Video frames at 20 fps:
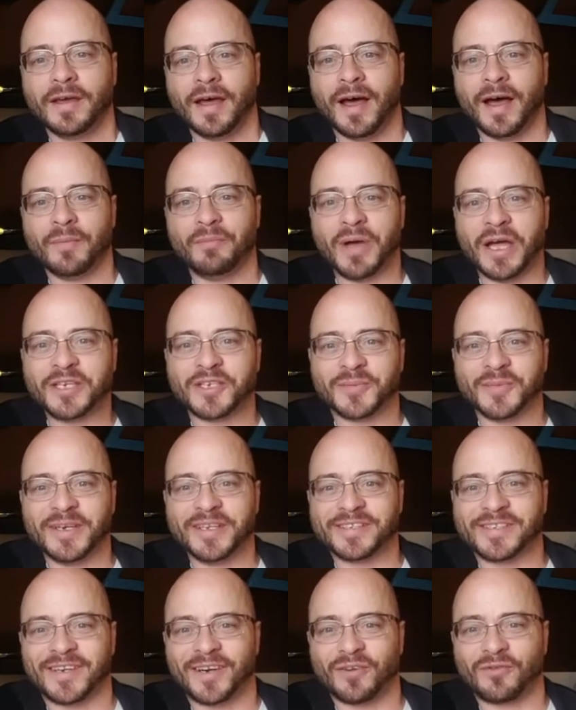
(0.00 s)
Benjamin
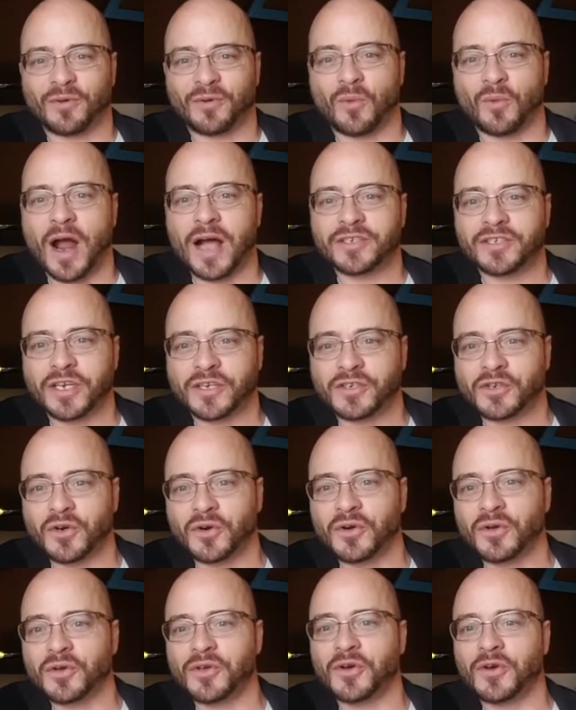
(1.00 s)
is here from
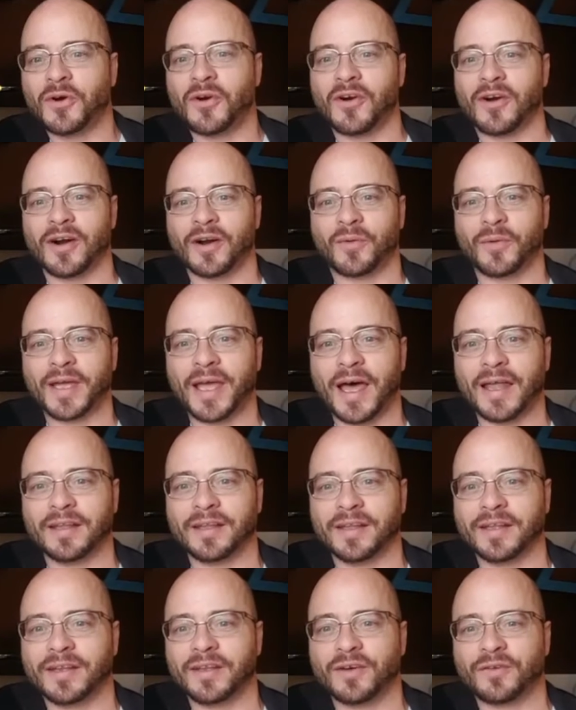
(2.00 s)
Rochester, New York. We got
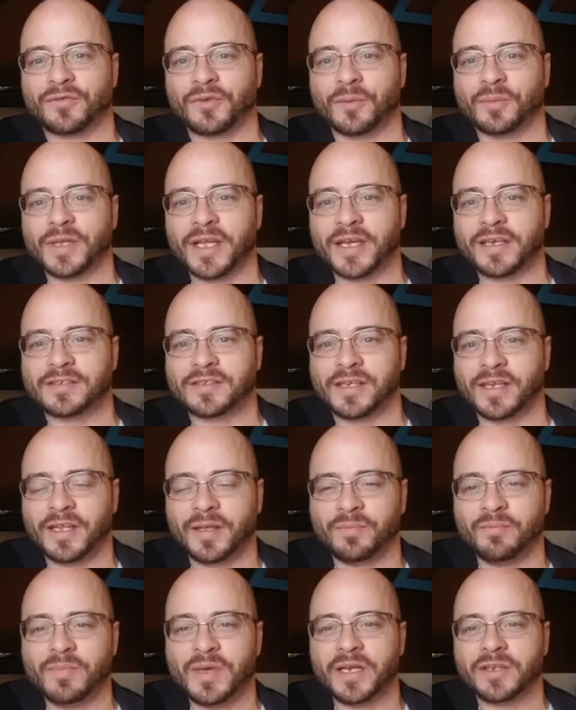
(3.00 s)
Linda from Lake
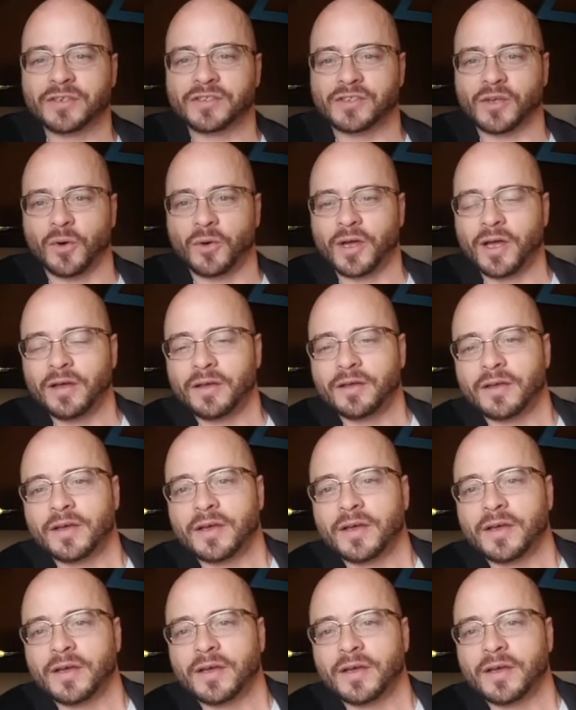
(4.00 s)
City, Minnesota.